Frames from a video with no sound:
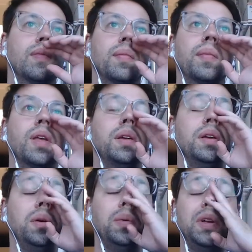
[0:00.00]

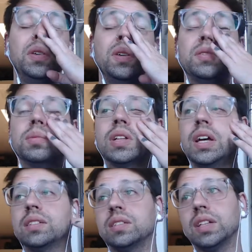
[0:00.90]
we do have some classes
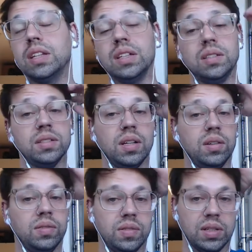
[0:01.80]
on that stuff.
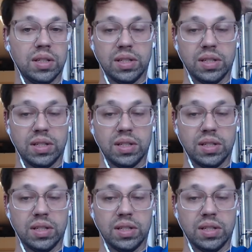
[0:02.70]
I